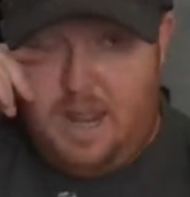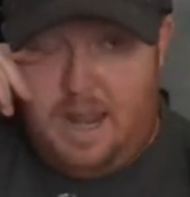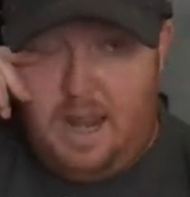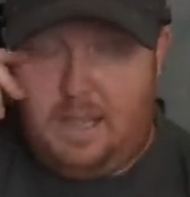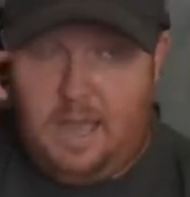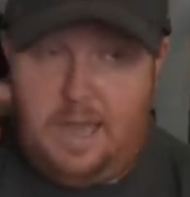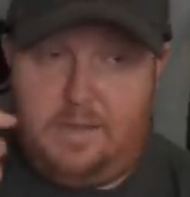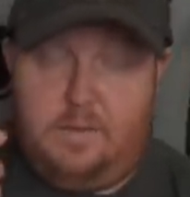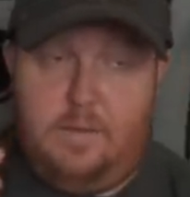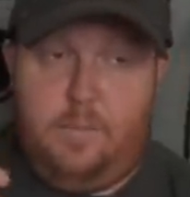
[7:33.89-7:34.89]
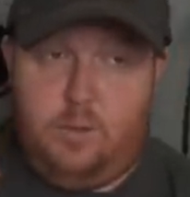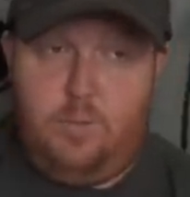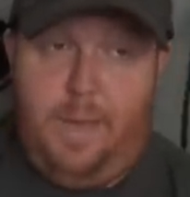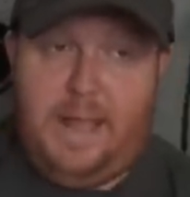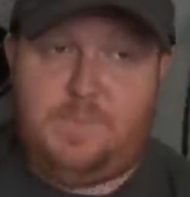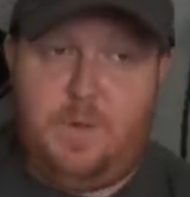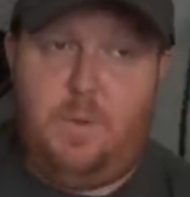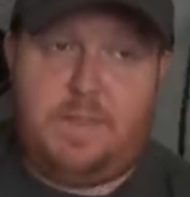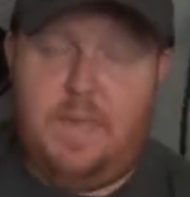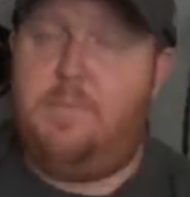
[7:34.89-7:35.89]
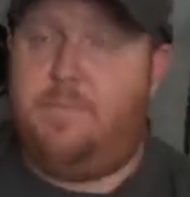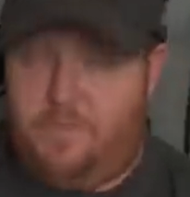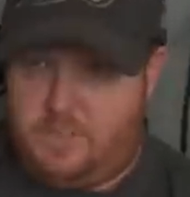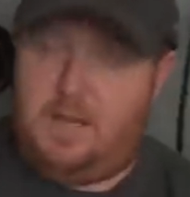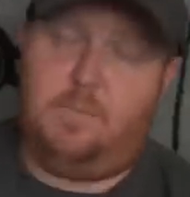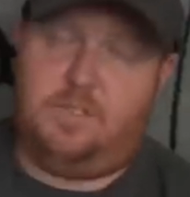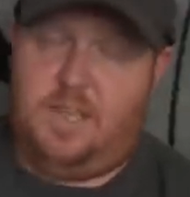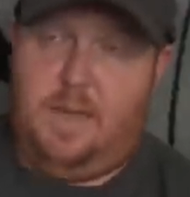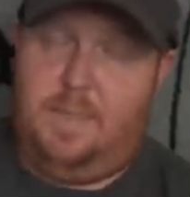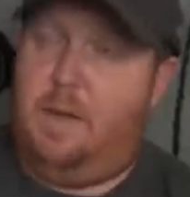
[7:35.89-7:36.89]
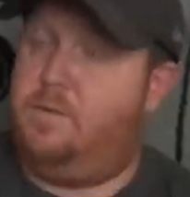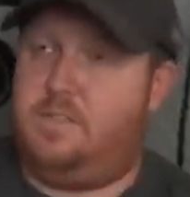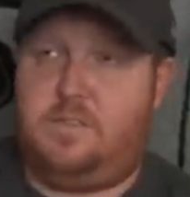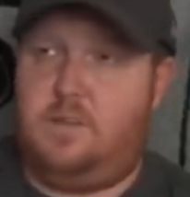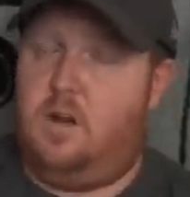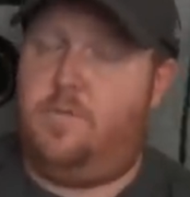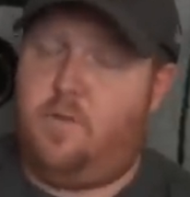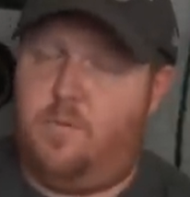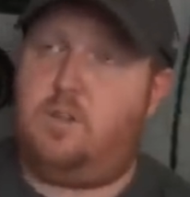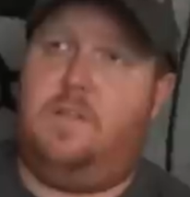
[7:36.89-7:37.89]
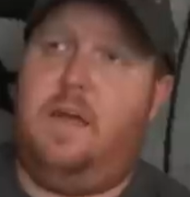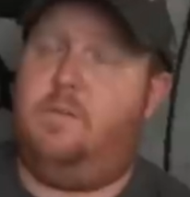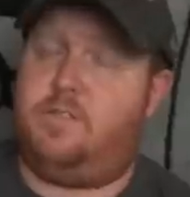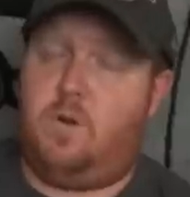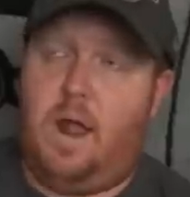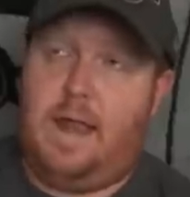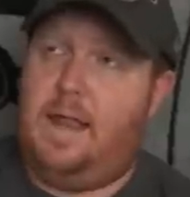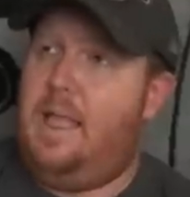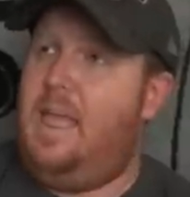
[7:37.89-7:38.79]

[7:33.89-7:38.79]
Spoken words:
And I like Blue Pants being with them for SummerSlam. That was, or for Brooklyn, that was great.